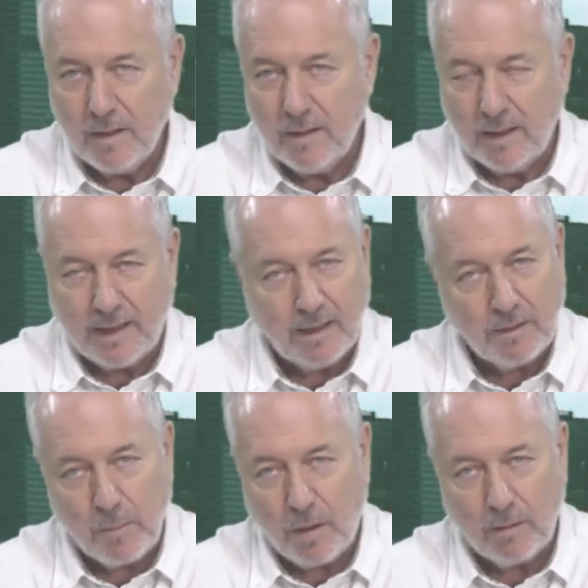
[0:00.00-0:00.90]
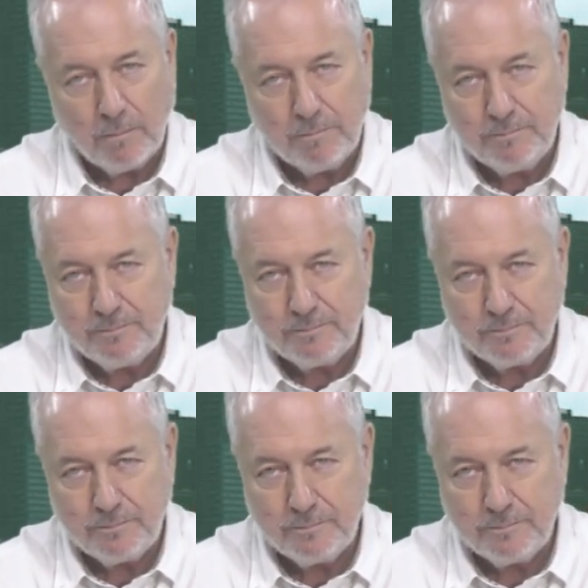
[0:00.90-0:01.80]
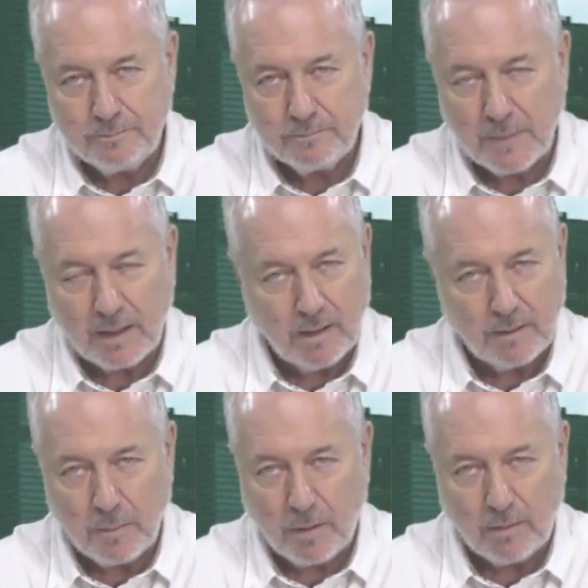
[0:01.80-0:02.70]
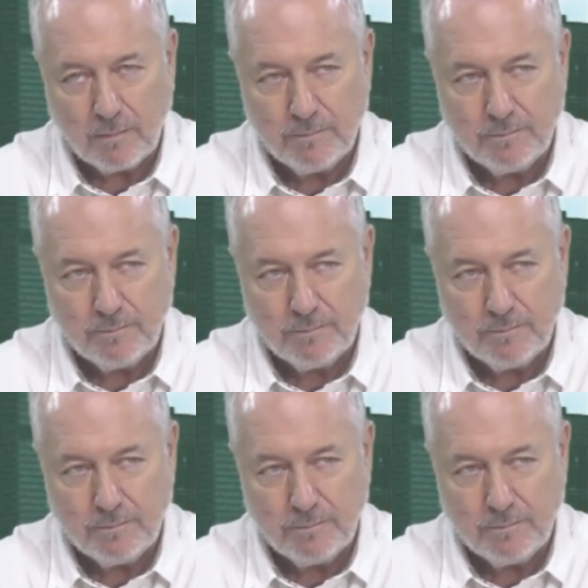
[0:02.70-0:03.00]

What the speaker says: They killed them all. They killed them all.